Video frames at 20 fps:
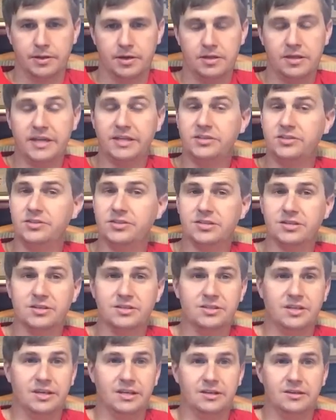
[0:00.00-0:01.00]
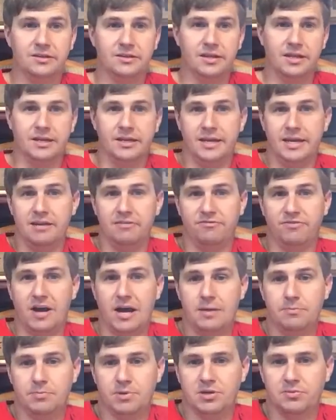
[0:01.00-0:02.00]
And that's just because they can't
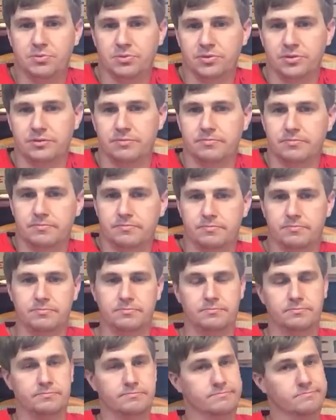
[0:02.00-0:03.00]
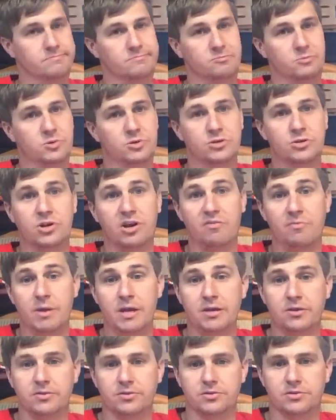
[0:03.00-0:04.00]
find people that want to drive
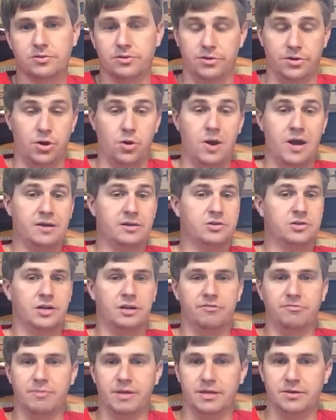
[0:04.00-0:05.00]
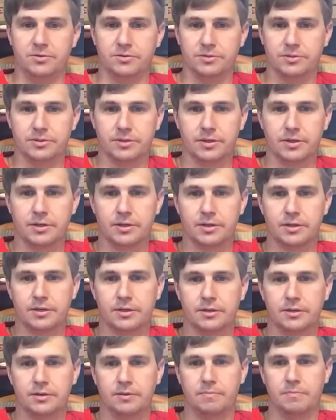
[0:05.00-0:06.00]
manuals or know how to drive manuals.
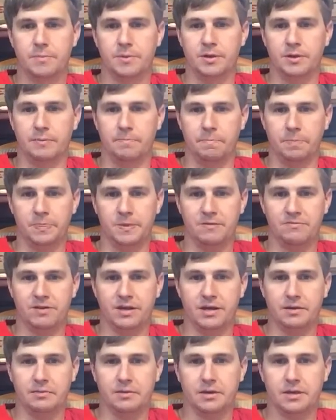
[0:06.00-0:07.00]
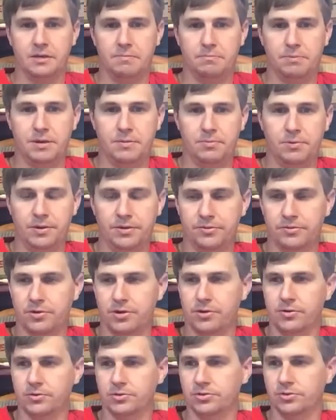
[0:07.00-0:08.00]
They've got to keep people on the
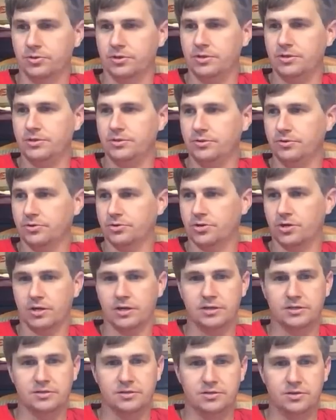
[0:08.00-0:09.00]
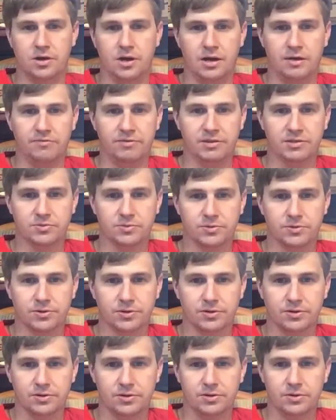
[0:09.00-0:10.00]
road, so the easier the truck is to drive, that's what they're
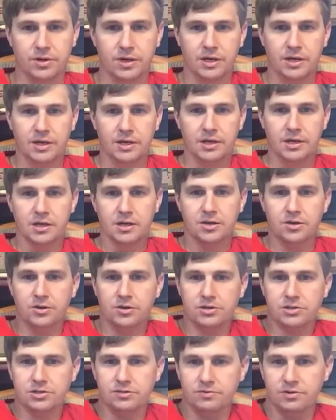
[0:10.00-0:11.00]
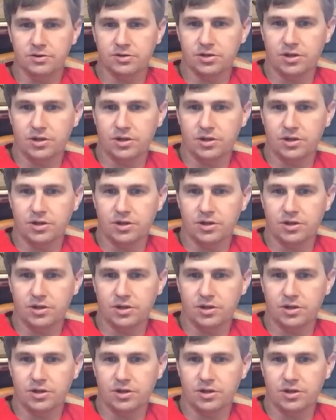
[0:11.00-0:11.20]
going to do. Curious of your